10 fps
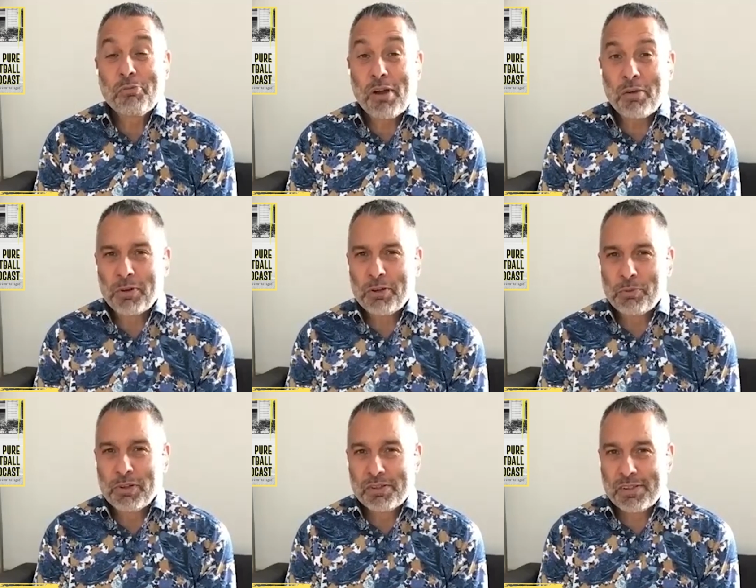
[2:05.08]
you arrived when you
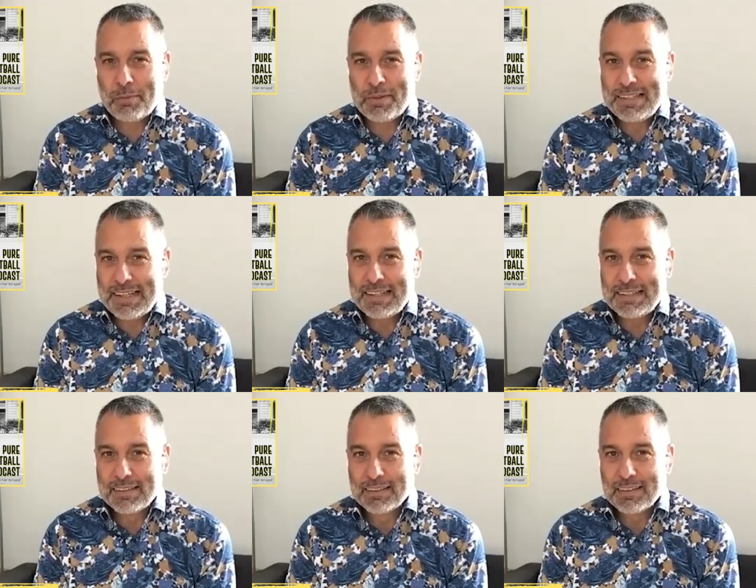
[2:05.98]
were
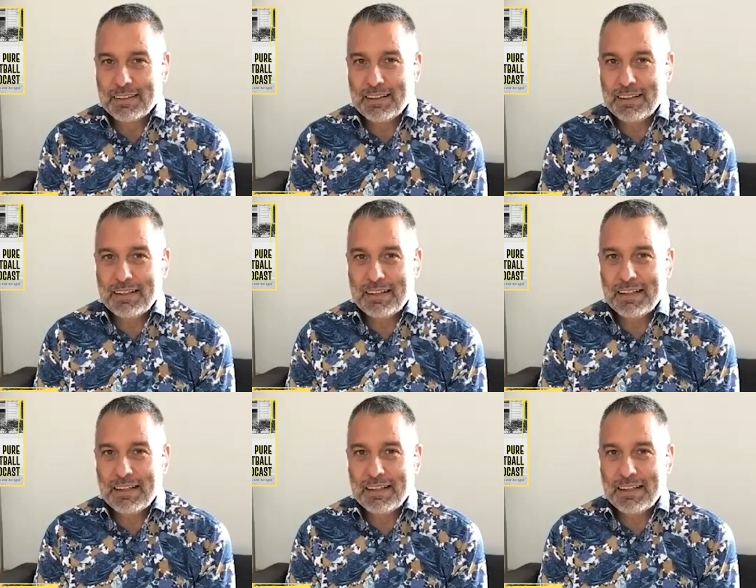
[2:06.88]
17, and